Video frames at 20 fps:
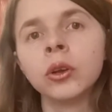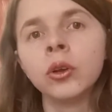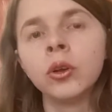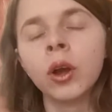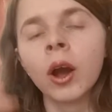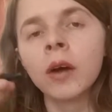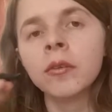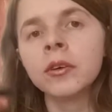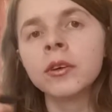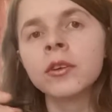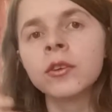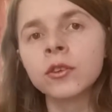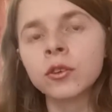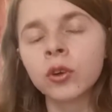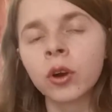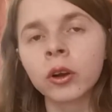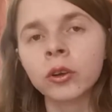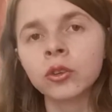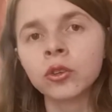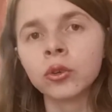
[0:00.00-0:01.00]
You have a
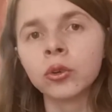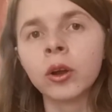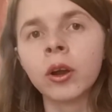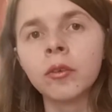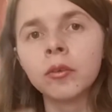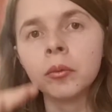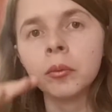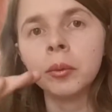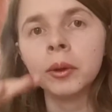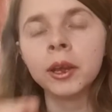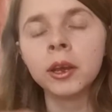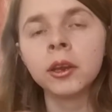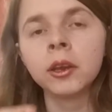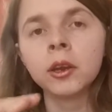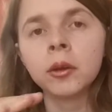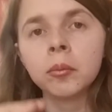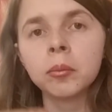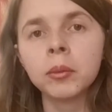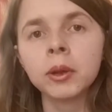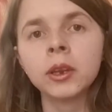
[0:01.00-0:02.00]
structure, you have a
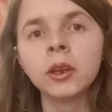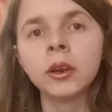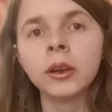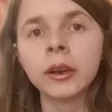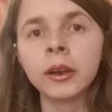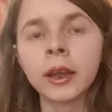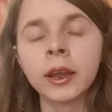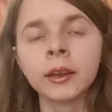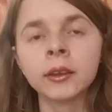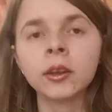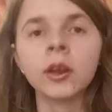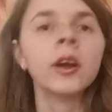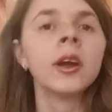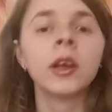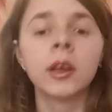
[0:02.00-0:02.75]
beginning, middle and end.